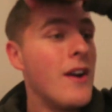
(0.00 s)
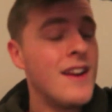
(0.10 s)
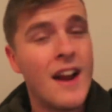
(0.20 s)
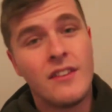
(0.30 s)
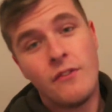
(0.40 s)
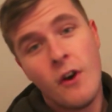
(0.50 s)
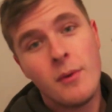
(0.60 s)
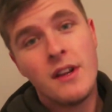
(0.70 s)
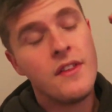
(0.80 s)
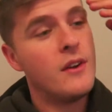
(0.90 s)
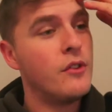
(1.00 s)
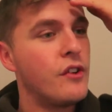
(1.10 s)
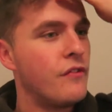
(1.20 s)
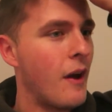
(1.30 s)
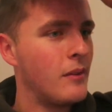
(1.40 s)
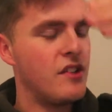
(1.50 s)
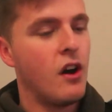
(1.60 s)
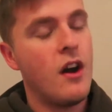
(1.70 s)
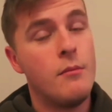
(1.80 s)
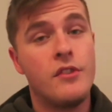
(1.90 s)
I didn't actually film anything, it was just family
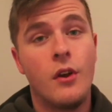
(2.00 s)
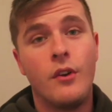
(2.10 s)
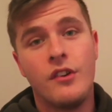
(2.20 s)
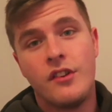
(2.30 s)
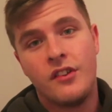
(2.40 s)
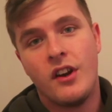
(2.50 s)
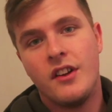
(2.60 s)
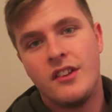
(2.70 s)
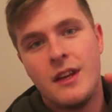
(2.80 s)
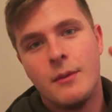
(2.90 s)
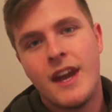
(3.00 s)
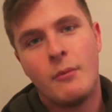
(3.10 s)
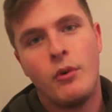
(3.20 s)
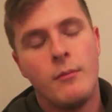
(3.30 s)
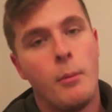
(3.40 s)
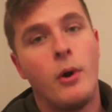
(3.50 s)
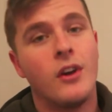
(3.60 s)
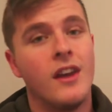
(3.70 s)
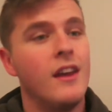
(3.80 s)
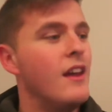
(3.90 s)
time, so I just decided to keep the camera in my
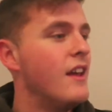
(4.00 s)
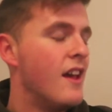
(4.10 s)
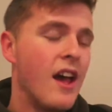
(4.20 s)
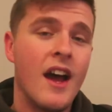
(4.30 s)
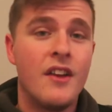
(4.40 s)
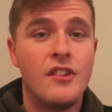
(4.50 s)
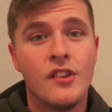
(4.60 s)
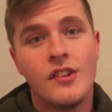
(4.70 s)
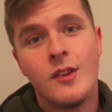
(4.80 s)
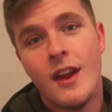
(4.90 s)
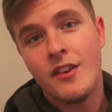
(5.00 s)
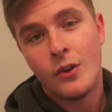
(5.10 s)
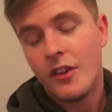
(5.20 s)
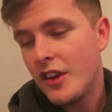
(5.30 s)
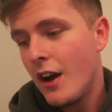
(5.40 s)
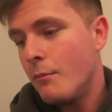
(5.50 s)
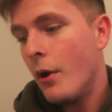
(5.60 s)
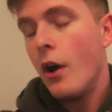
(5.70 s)
pocket and just enjoy the time.